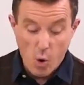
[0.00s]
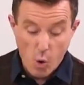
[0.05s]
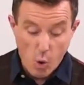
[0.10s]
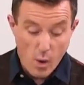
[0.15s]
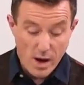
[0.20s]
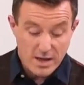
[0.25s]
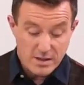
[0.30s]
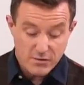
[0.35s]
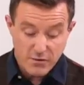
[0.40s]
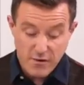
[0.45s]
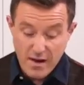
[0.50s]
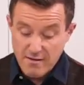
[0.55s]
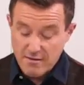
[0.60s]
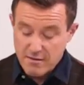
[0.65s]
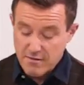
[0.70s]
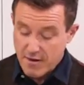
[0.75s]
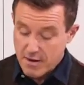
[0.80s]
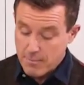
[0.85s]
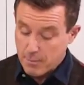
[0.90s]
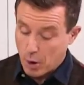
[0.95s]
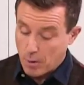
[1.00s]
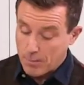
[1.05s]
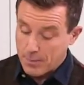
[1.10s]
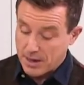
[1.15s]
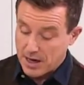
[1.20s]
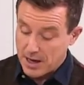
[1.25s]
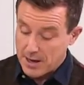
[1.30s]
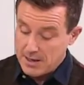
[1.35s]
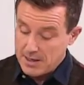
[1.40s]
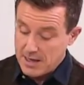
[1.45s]
Always very, very
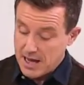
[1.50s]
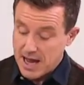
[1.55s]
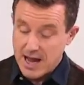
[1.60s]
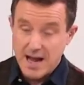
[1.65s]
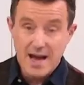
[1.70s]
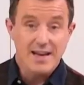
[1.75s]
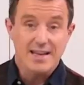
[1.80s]
popular, uh,